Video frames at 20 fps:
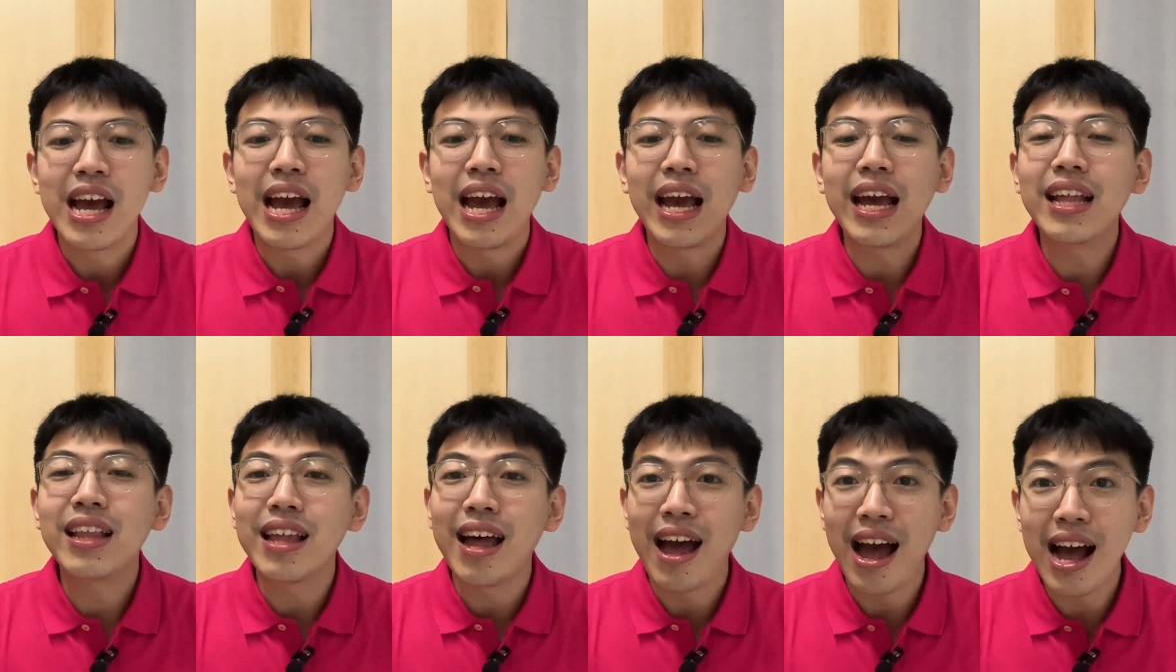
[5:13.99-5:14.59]

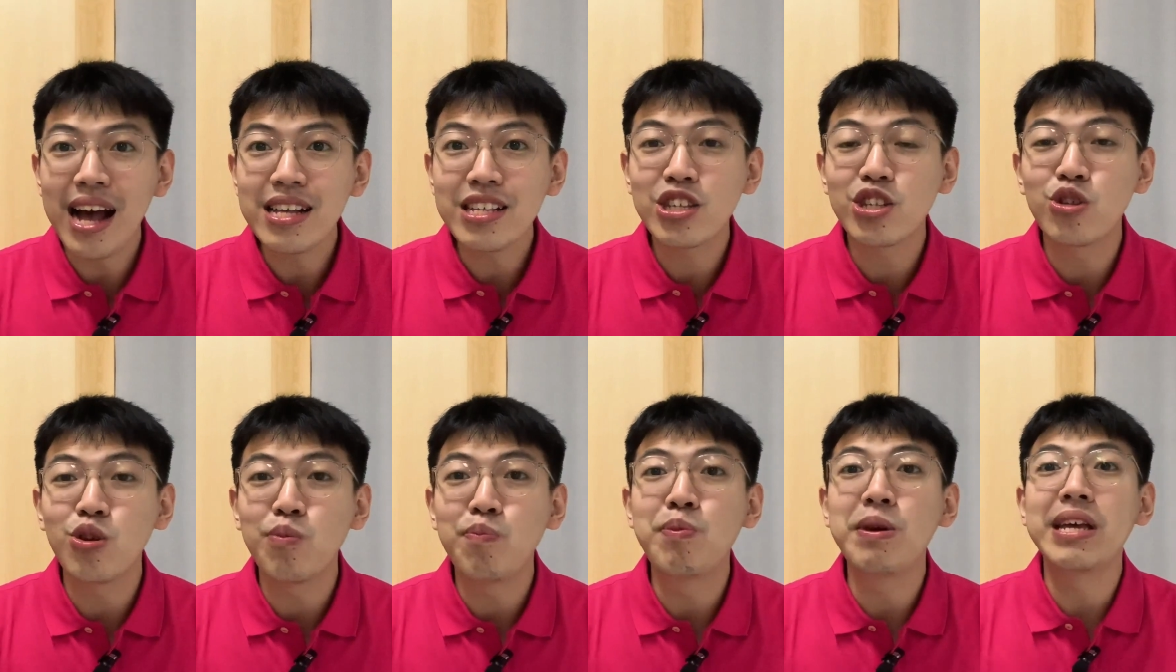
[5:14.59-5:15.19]
It has
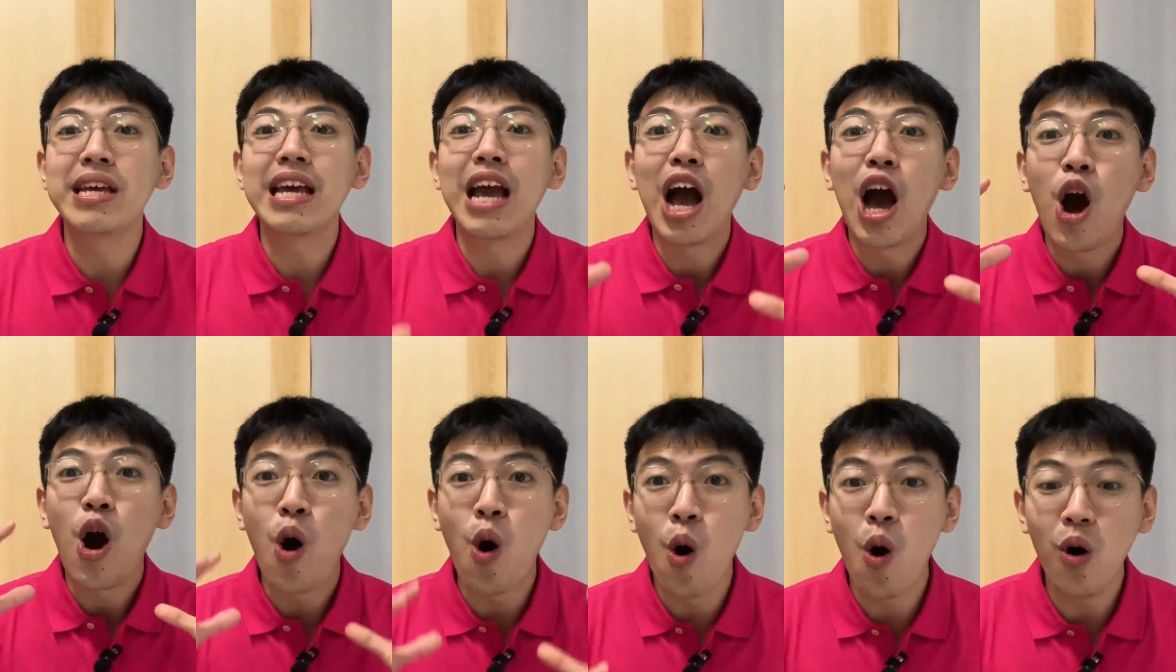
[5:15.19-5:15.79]
to be
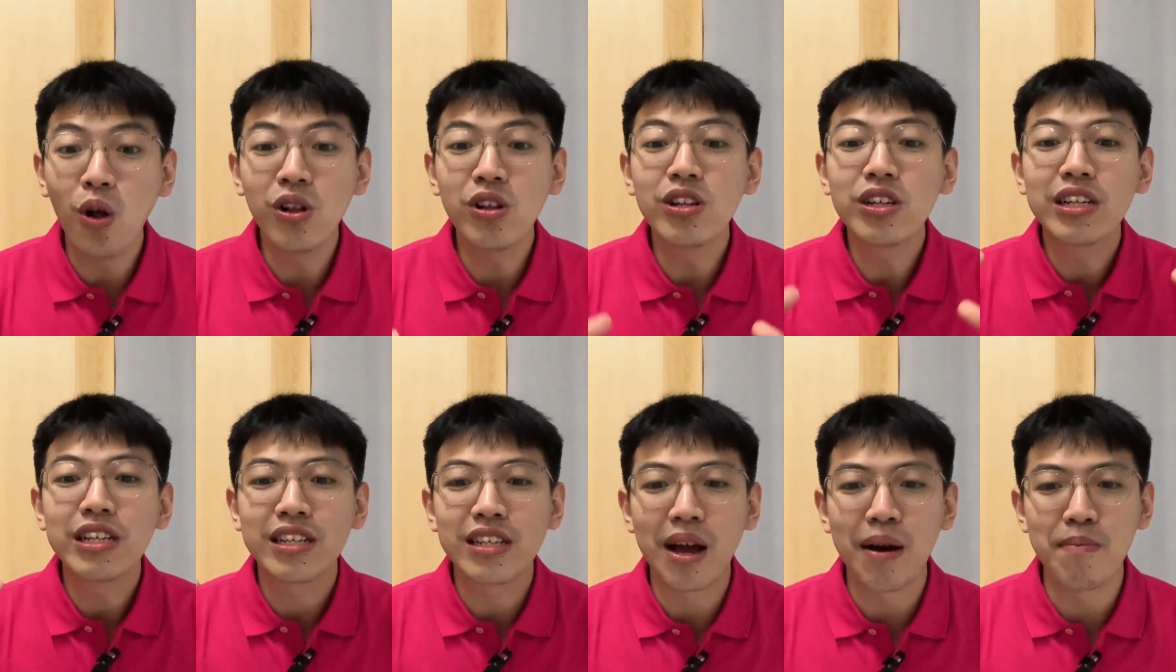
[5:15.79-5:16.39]

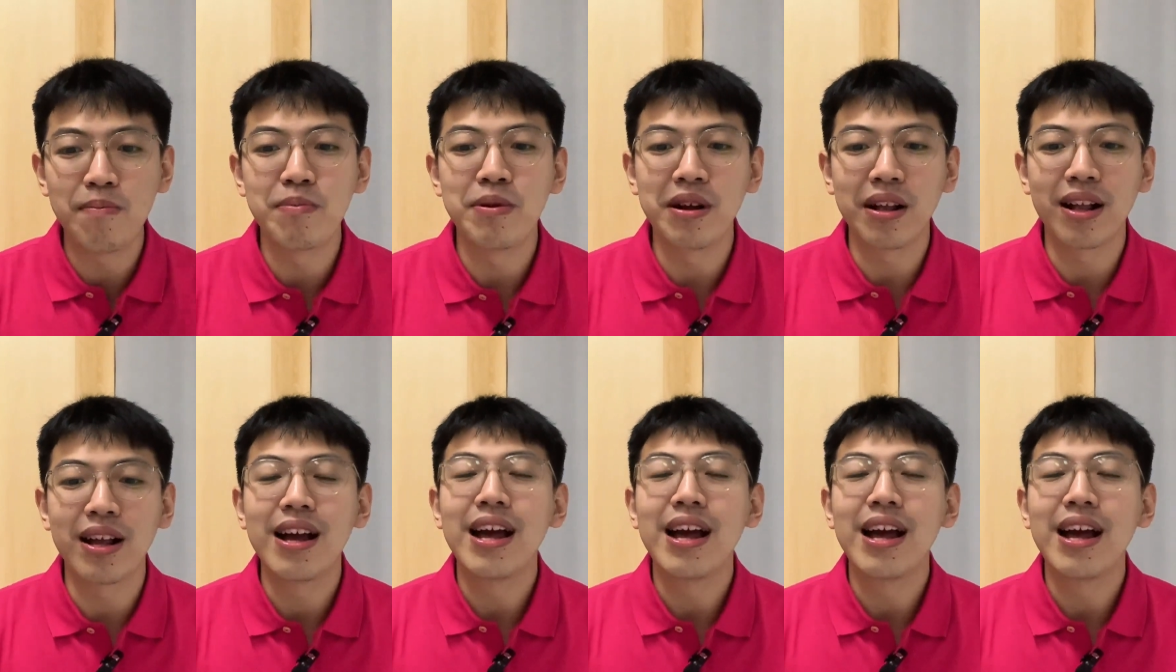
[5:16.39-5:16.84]
whole number.